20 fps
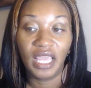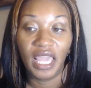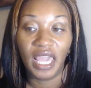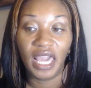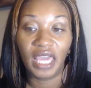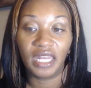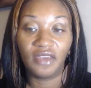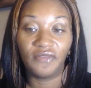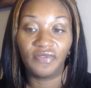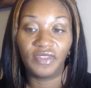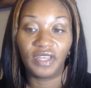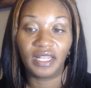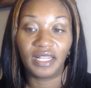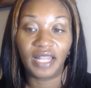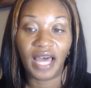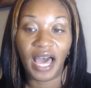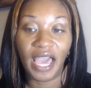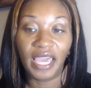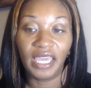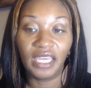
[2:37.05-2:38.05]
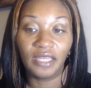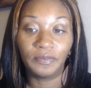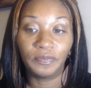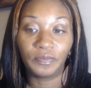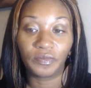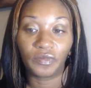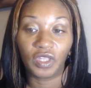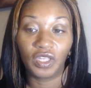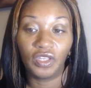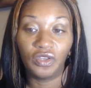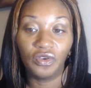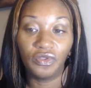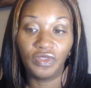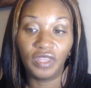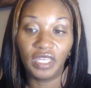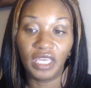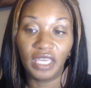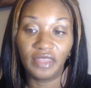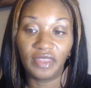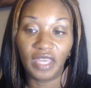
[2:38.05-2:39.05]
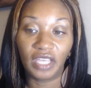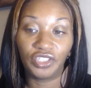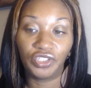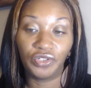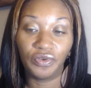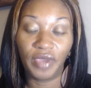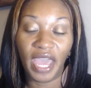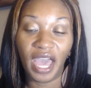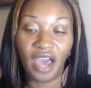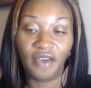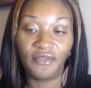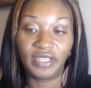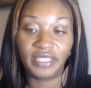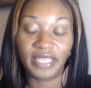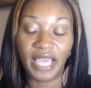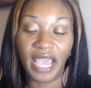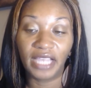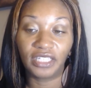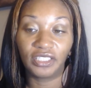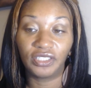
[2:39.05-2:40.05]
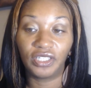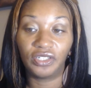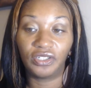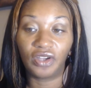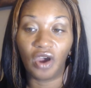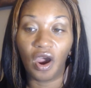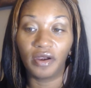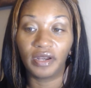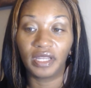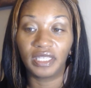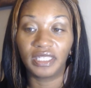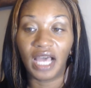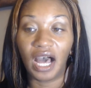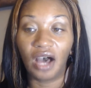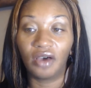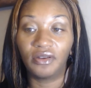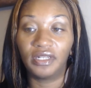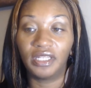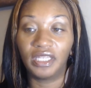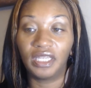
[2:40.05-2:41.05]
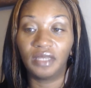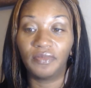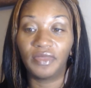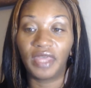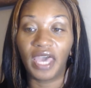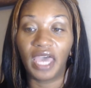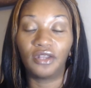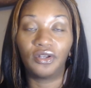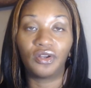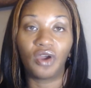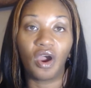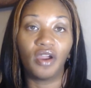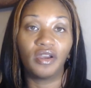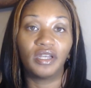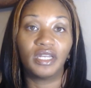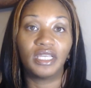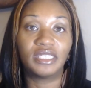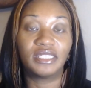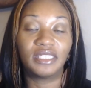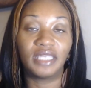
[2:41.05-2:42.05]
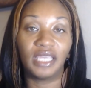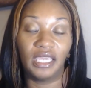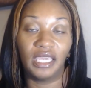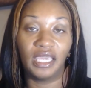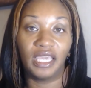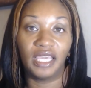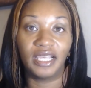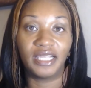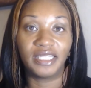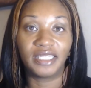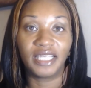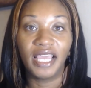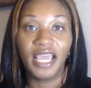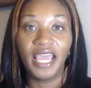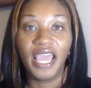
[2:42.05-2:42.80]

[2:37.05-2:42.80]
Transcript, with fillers: And if the light you think that you have is actually darkness, how deep that darkness is."